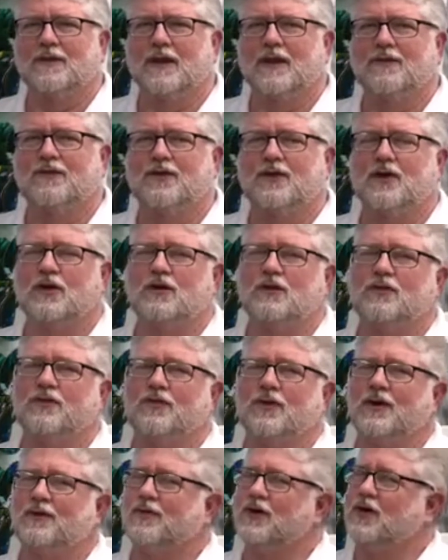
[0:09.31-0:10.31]
if
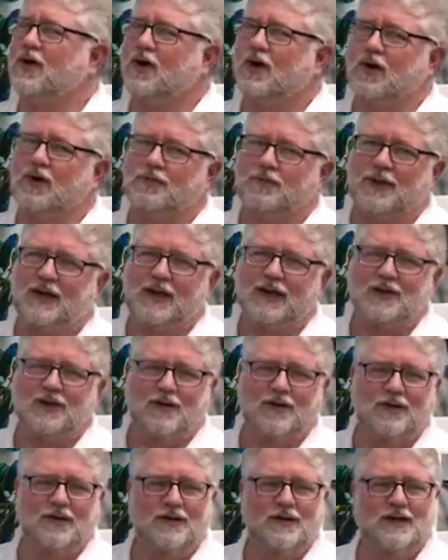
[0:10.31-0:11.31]
you've ever called me
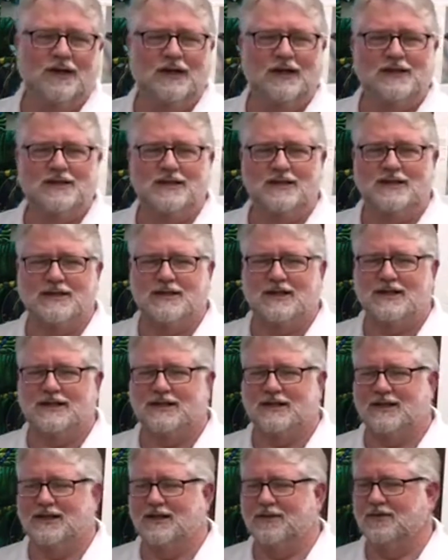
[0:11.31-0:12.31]
during the nesting
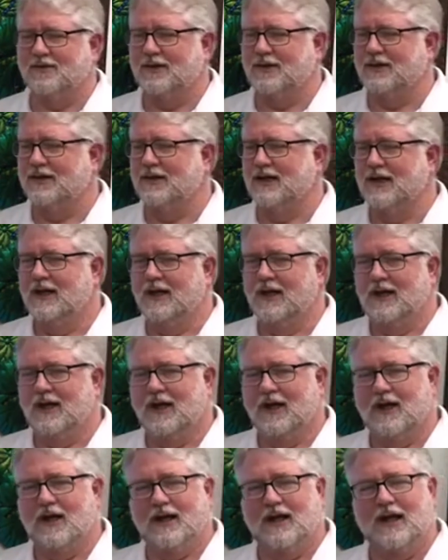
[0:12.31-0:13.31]
season with
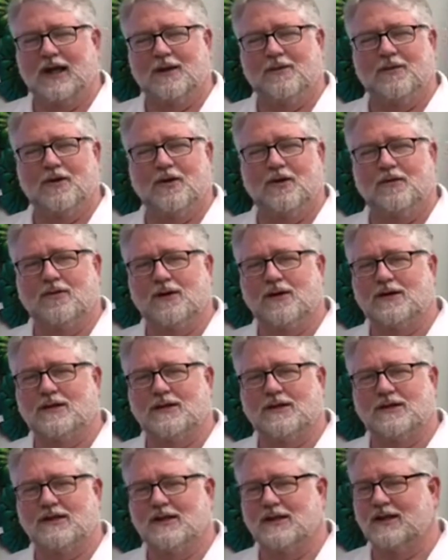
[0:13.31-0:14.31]
a lot of bird
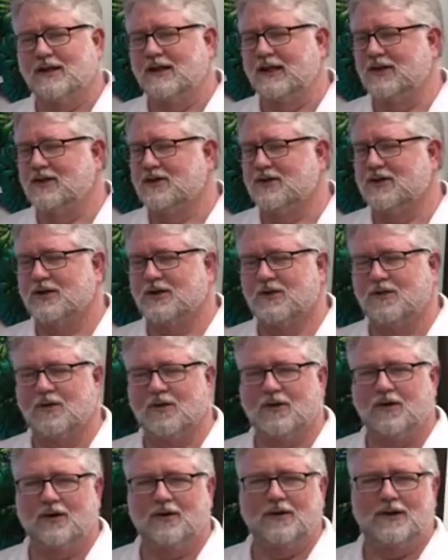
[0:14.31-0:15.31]
questions in the Nature Center
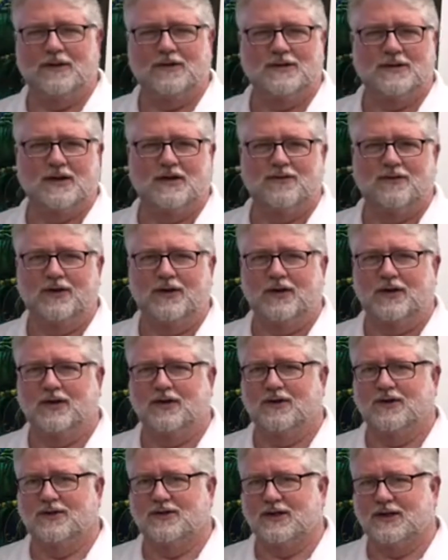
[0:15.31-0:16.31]
world, and I was there for
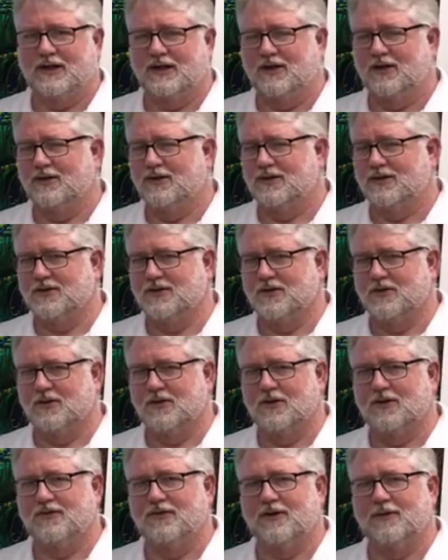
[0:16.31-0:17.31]
years and here at the
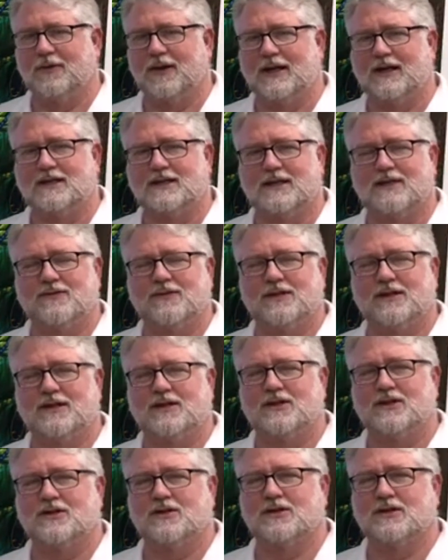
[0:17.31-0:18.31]
store for the past
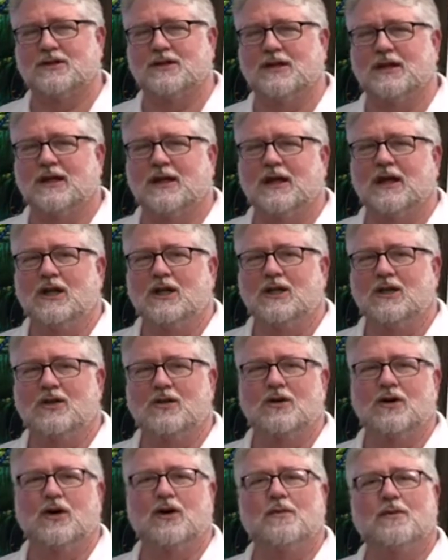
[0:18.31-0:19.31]
17 years,
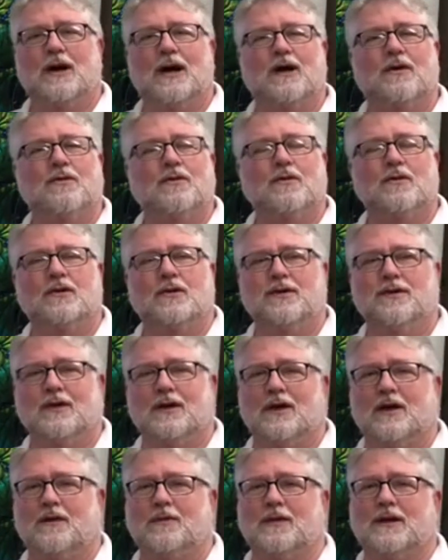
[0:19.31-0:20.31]
you know my rule of
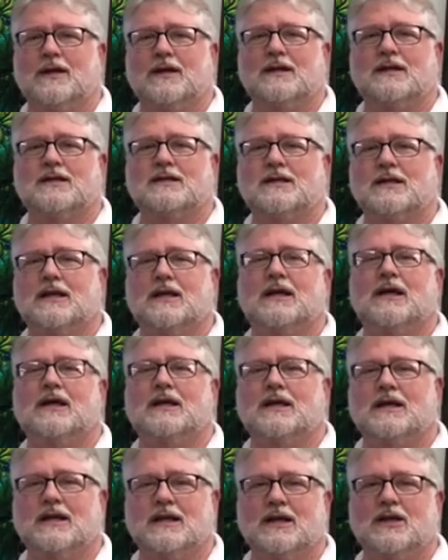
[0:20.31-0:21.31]
thumb is
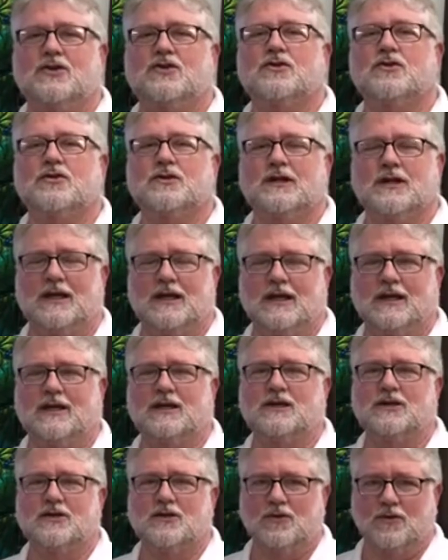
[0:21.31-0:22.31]
let nature take
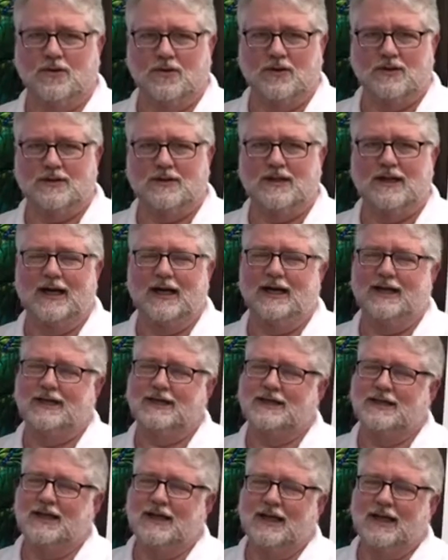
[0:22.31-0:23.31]
its course. That
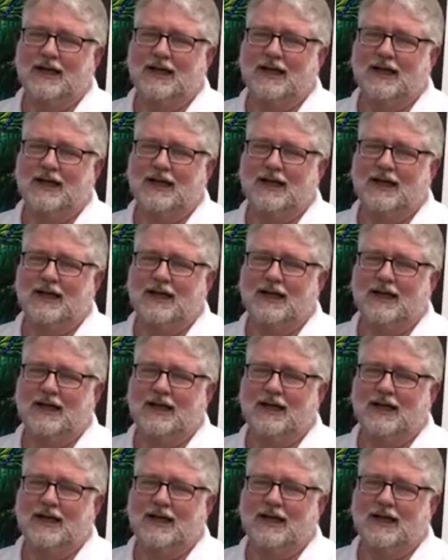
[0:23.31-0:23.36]
is,